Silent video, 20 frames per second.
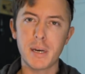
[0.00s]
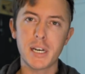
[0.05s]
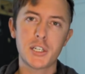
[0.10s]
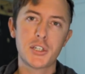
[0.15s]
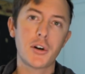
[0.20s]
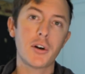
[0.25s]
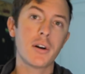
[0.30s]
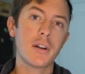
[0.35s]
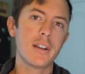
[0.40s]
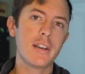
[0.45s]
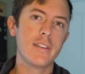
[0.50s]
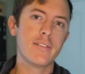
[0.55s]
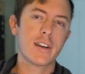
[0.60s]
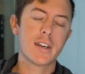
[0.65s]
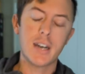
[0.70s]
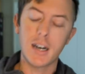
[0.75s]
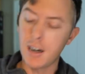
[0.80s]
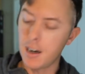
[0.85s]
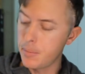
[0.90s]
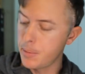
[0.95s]
Make sure to leave a
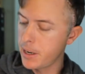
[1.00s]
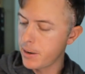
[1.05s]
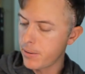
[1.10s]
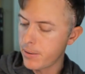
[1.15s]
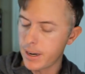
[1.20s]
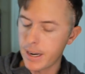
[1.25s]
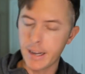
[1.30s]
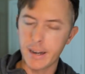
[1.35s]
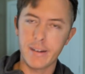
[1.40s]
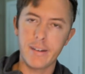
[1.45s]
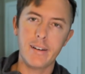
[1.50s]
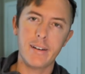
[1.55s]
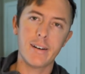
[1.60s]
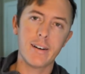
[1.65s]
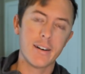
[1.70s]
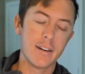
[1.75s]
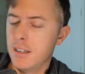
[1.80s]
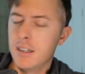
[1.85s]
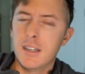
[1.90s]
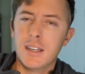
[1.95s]
comment right
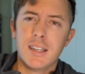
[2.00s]
here.